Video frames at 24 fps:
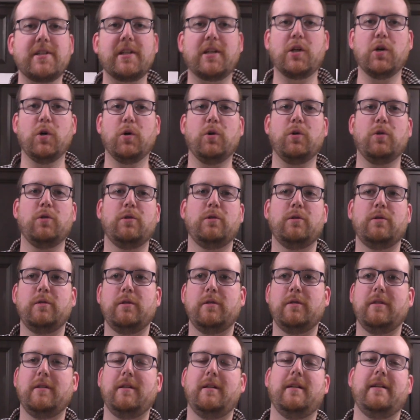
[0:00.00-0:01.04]
a goal.
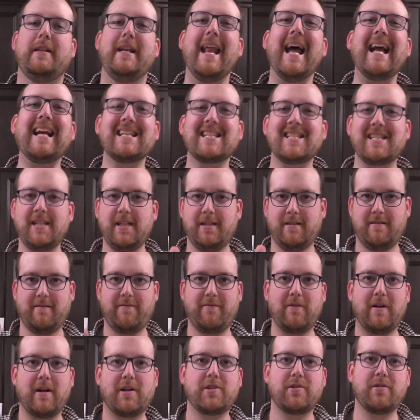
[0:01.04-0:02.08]
Next year
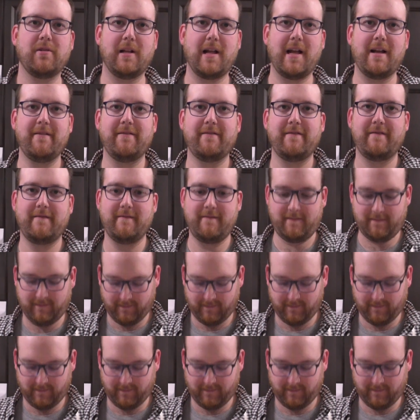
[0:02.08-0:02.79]
for Extra Life,